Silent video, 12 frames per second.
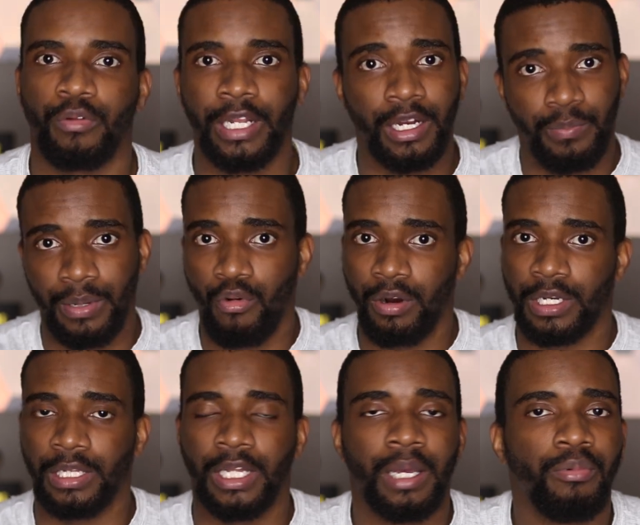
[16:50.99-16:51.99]
We need to be more
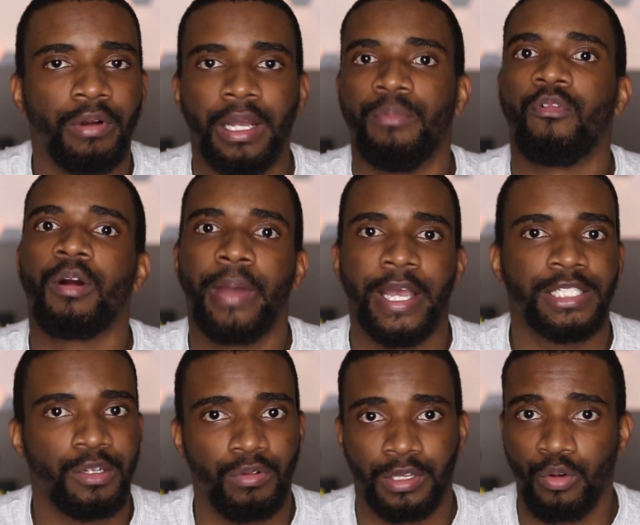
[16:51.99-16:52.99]
deliberate and more
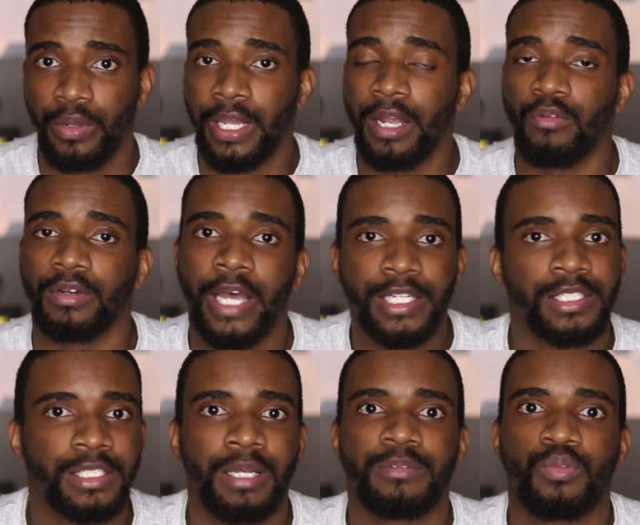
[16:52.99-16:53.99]
patient with who we get in
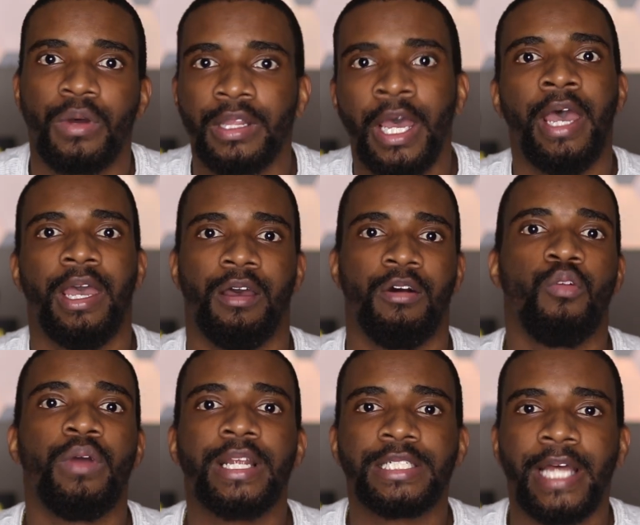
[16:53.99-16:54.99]
relationships with and who
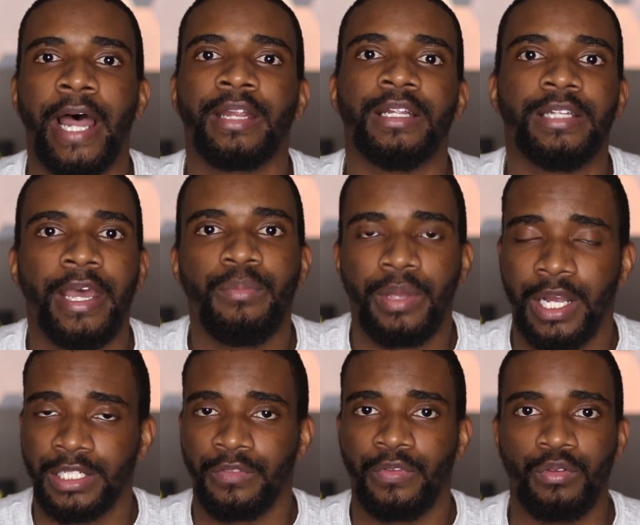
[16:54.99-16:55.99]
we decide to date,
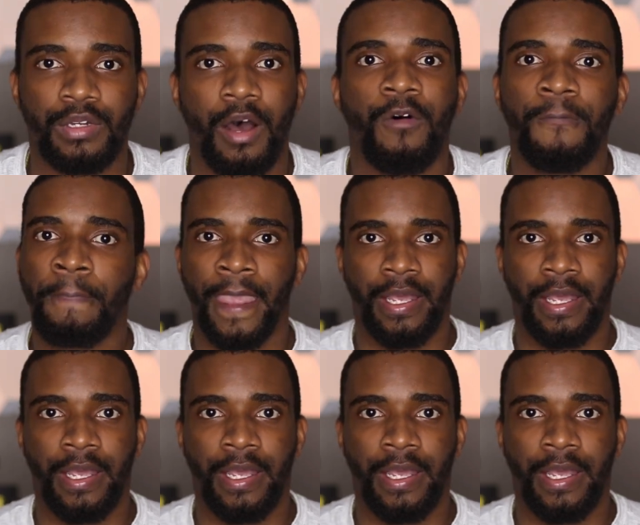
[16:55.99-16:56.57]
because if you don't,